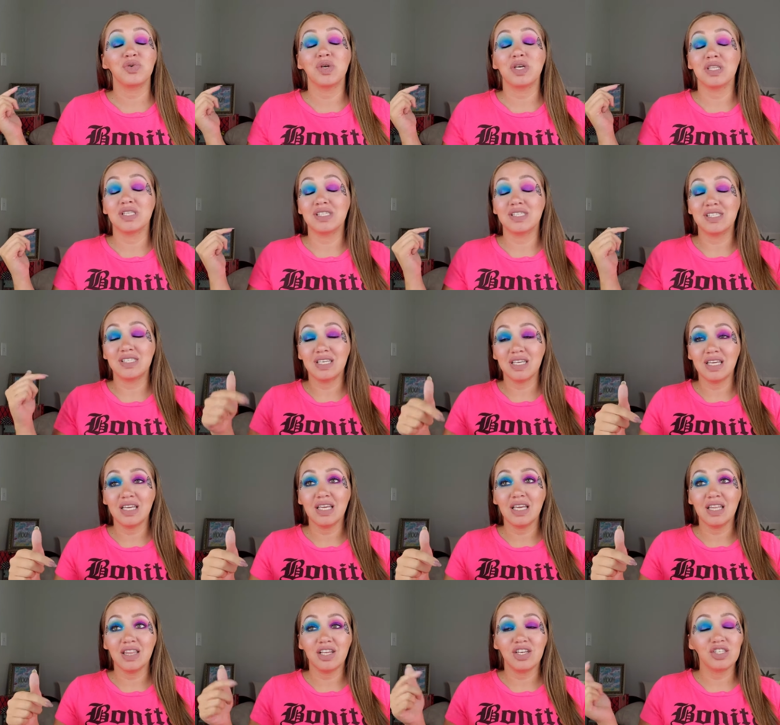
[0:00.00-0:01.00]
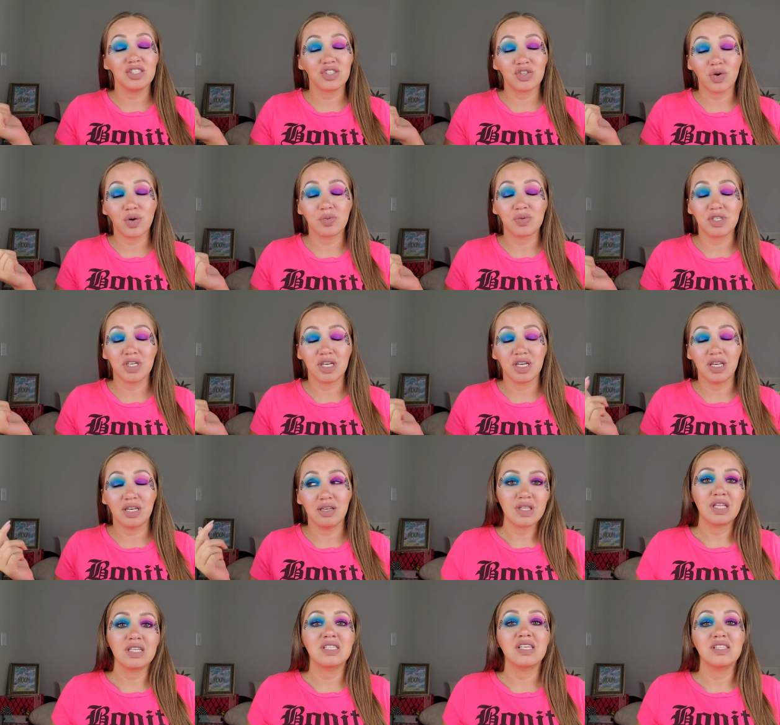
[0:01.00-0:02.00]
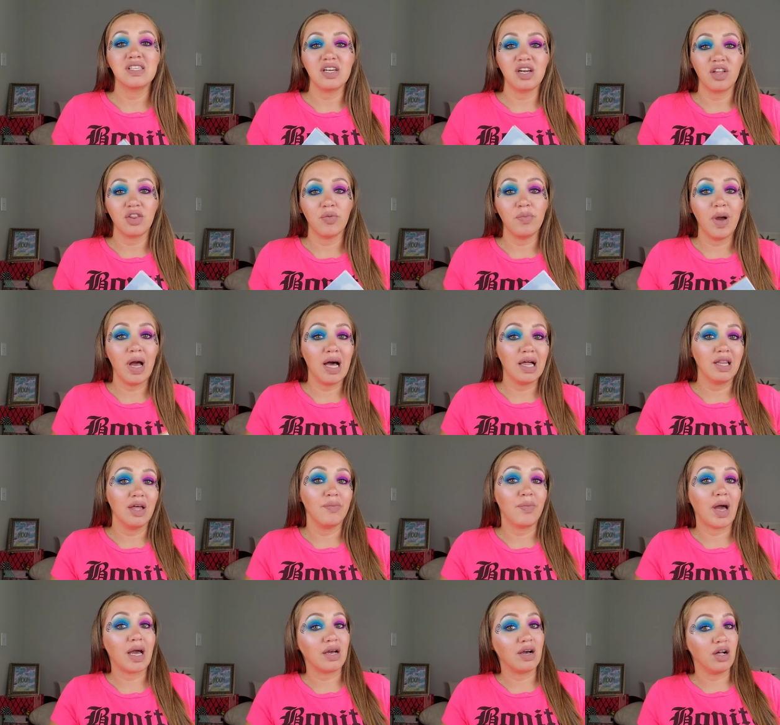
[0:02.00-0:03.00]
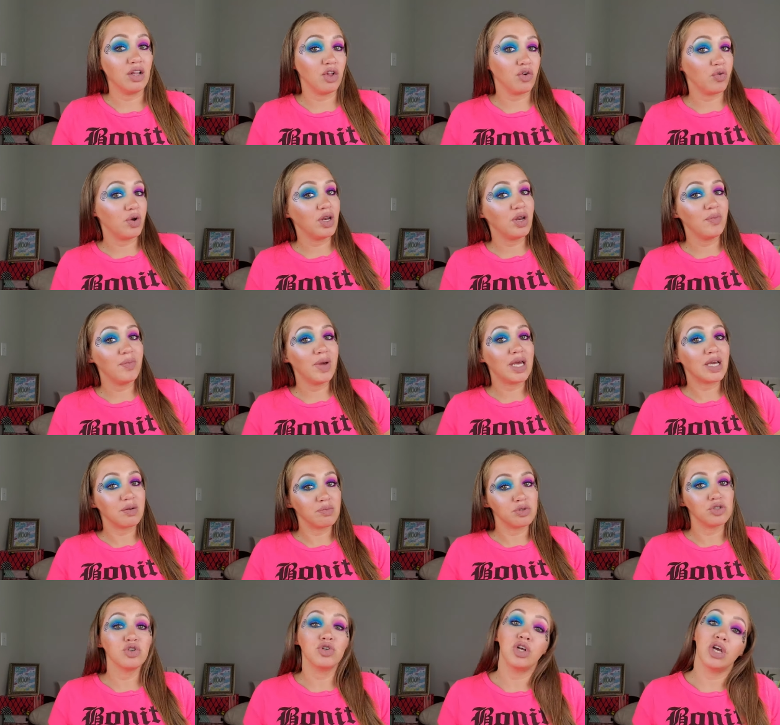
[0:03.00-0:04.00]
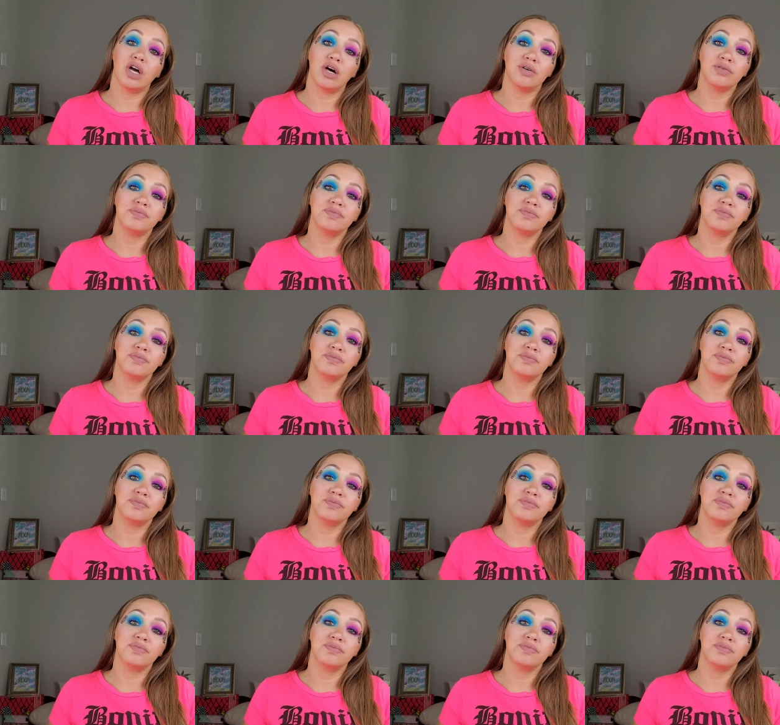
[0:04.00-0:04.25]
can see in the description, this is another palette by Colorina Makeup Studio,